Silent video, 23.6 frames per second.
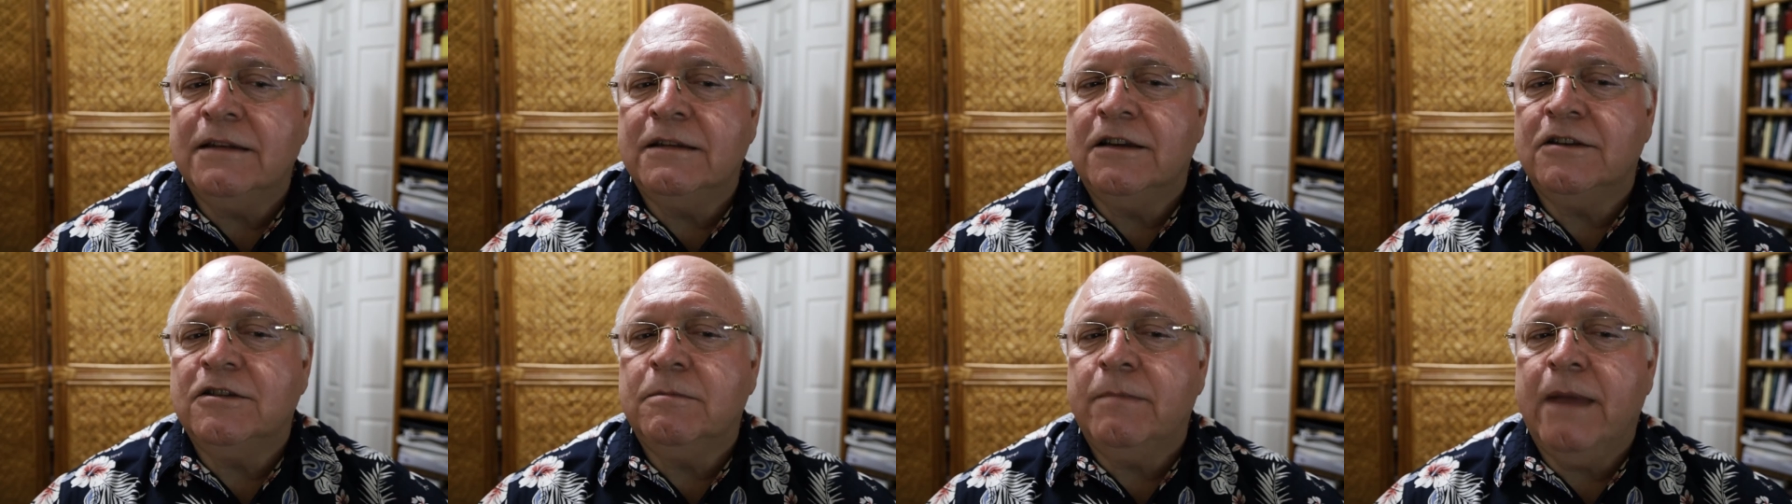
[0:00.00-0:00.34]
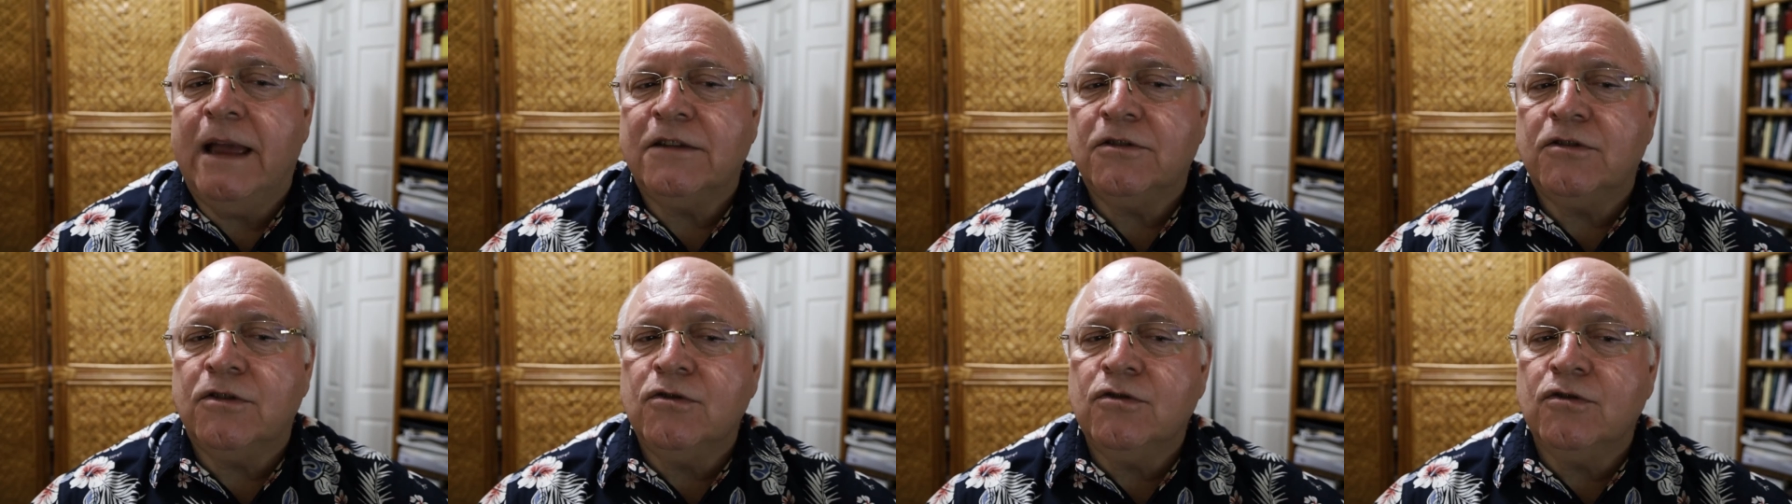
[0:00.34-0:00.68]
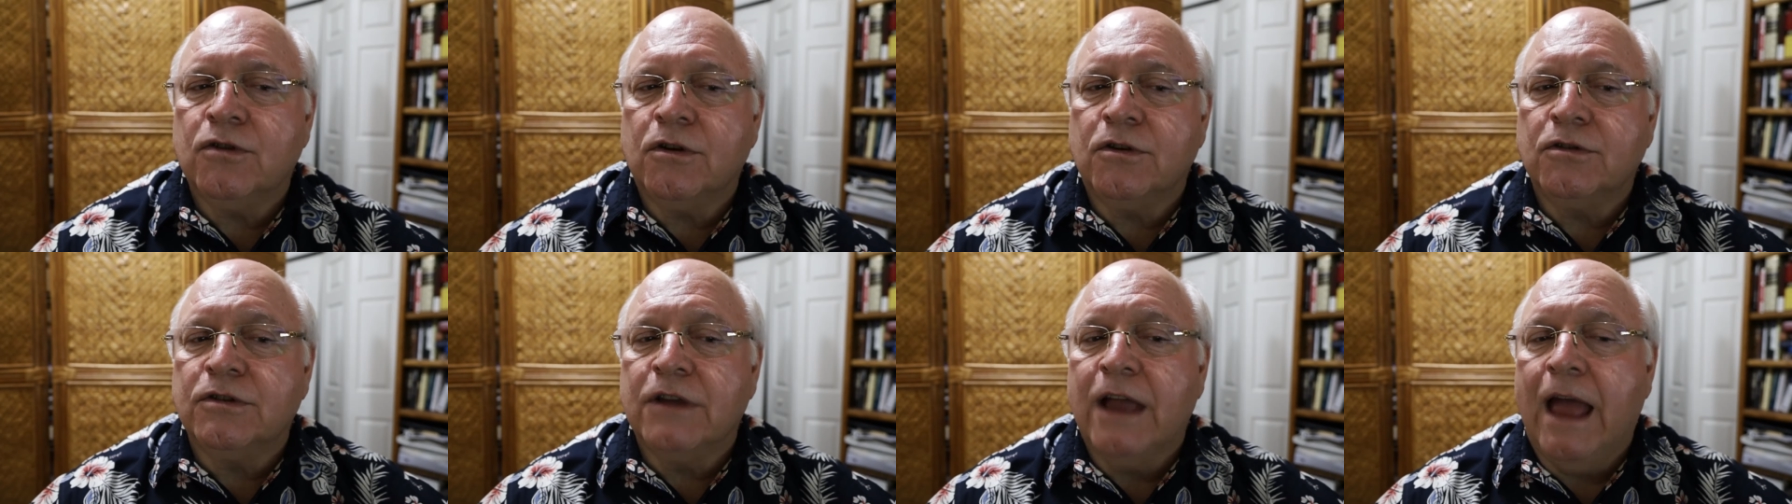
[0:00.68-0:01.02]
his
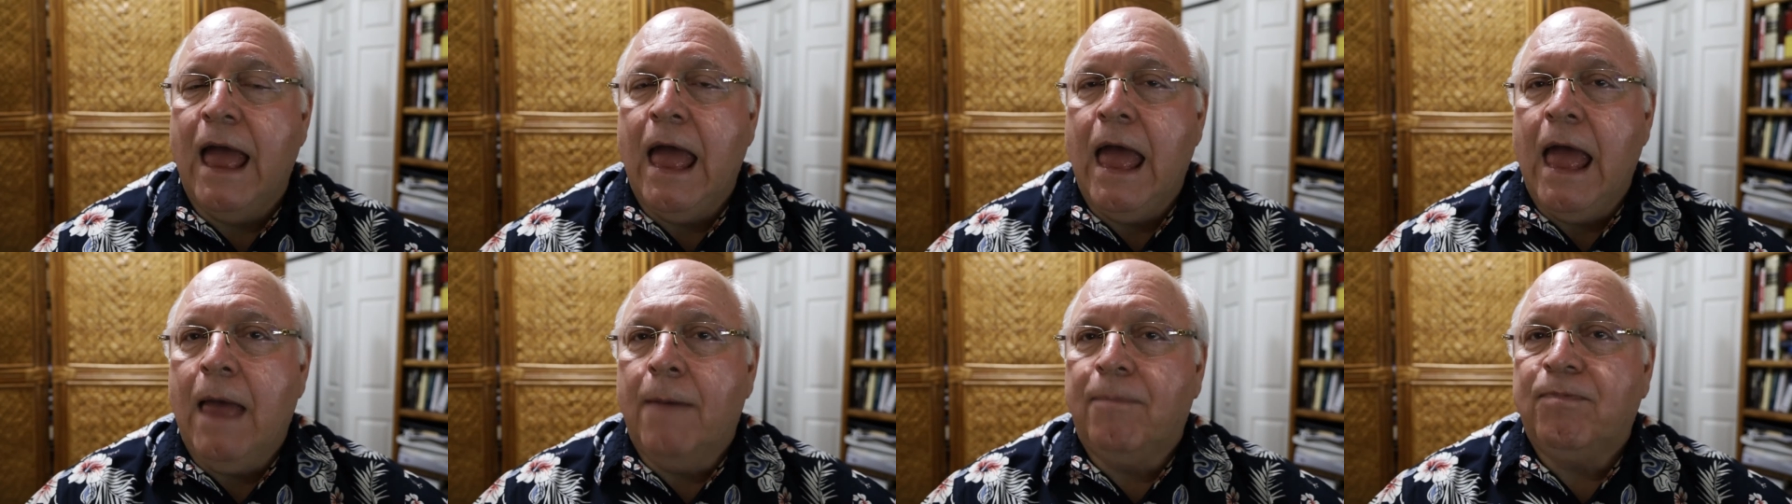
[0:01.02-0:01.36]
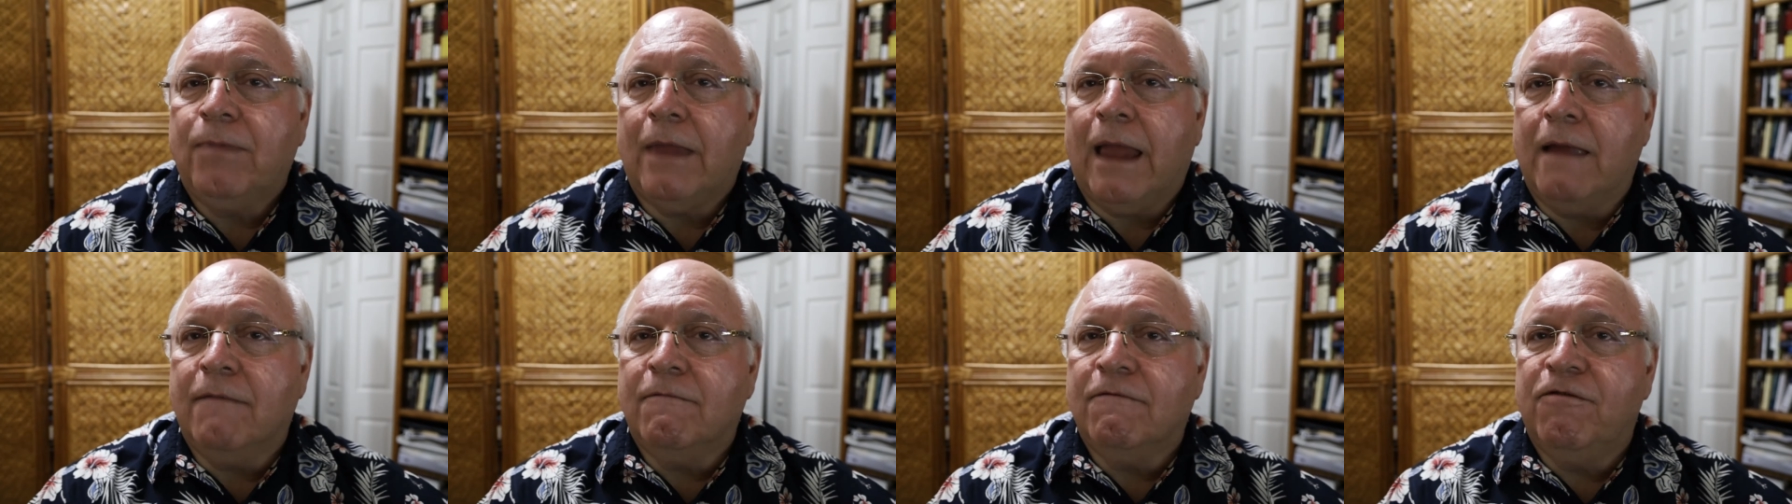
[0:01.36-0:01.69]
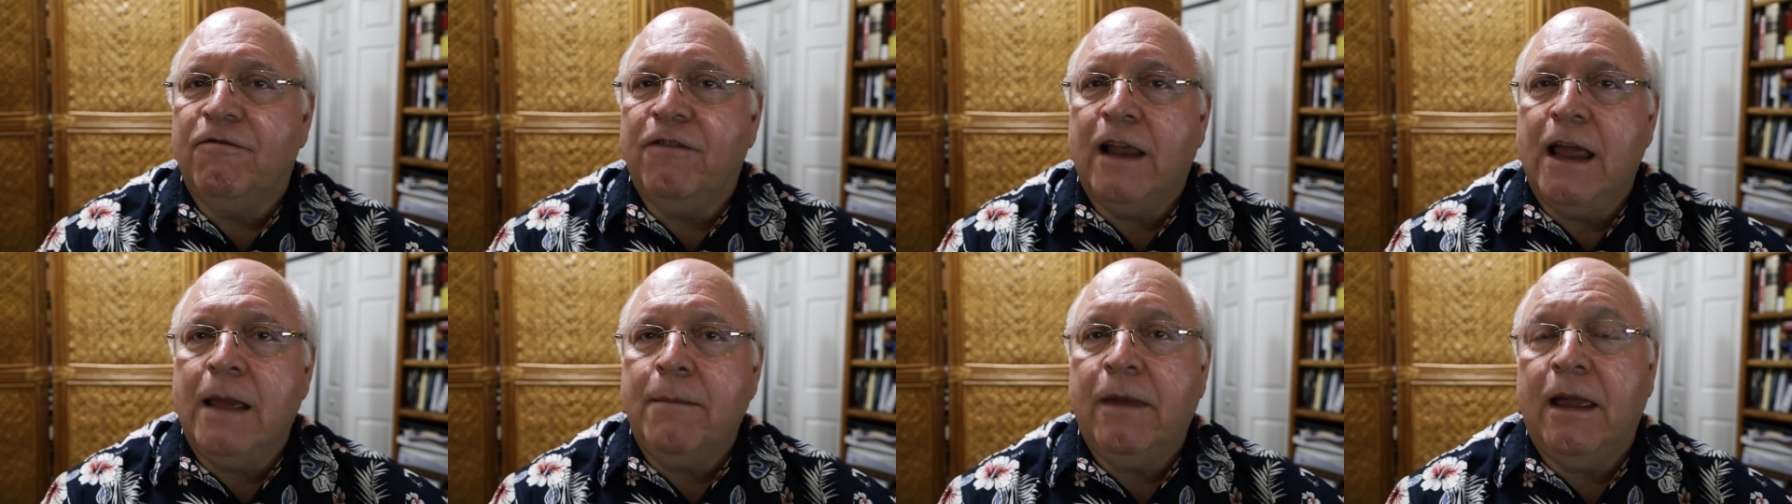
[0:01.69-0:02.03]
messengers and
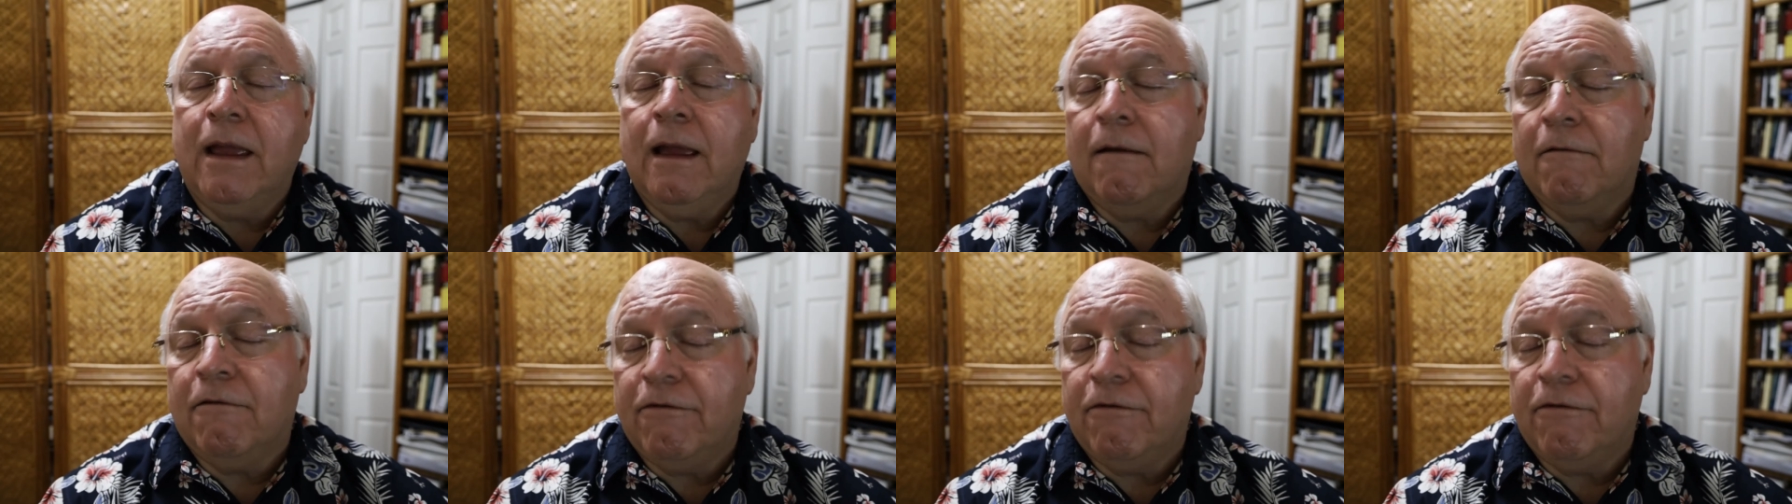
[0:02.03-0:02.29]
flaming